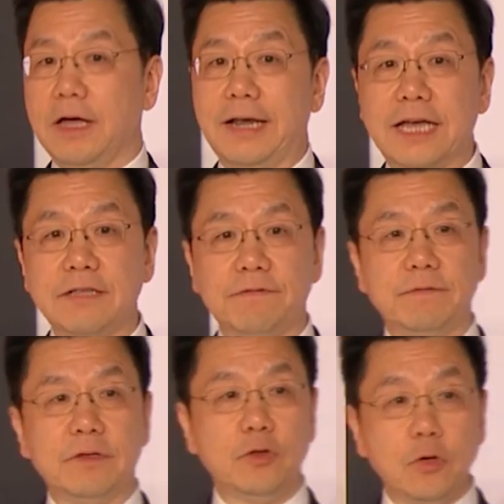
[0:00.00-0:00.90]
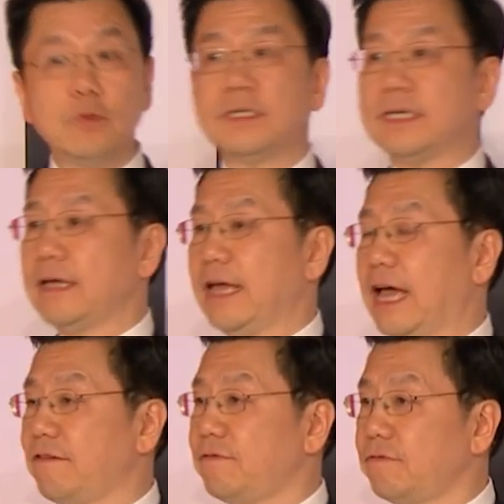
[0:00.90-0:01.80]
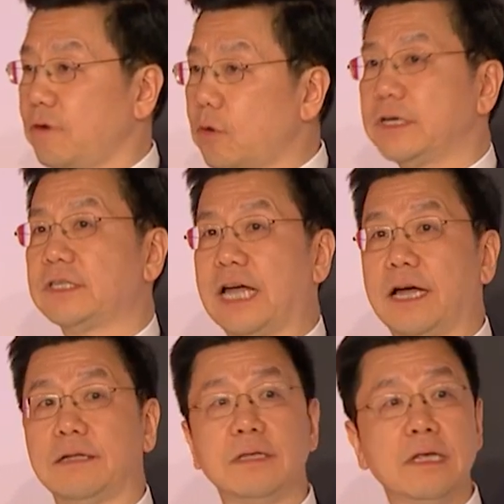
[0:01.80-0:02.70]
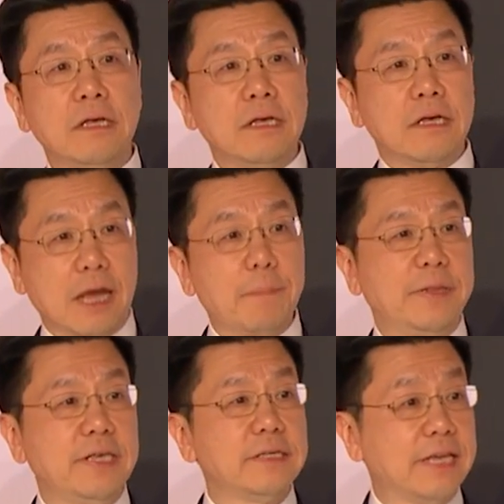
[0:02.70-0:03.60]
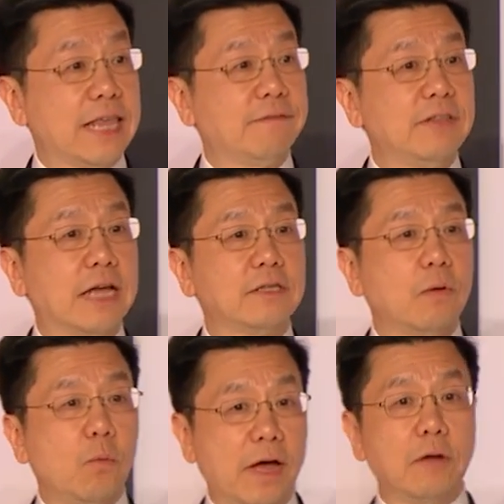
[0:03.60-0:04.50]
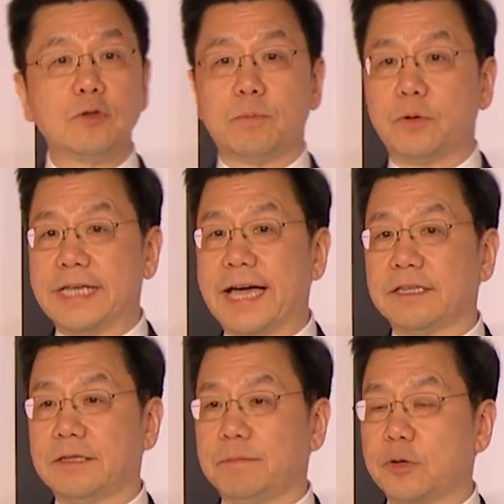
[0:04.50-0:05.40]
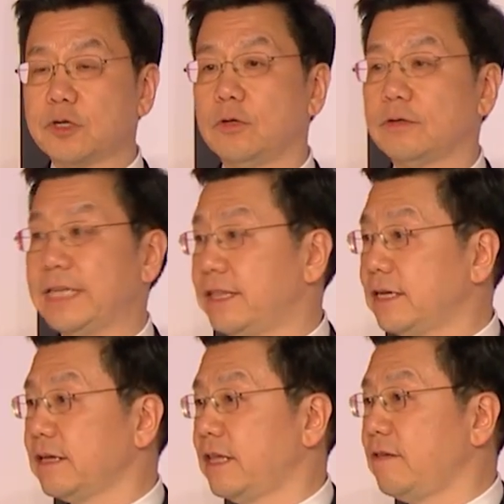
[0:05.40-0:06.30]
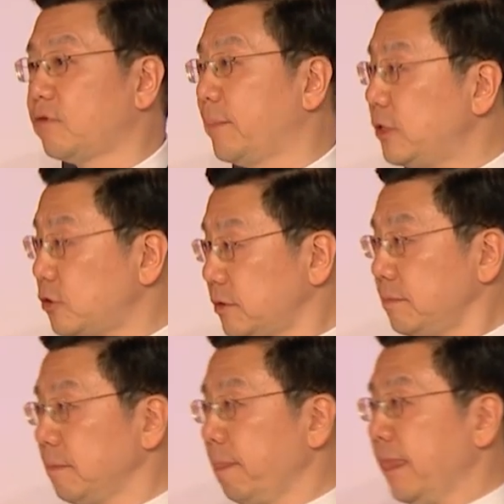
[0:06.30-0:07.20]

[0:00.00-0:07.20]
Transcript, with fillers: A lot of news have focused on companies that have not done well to protect personal data and information.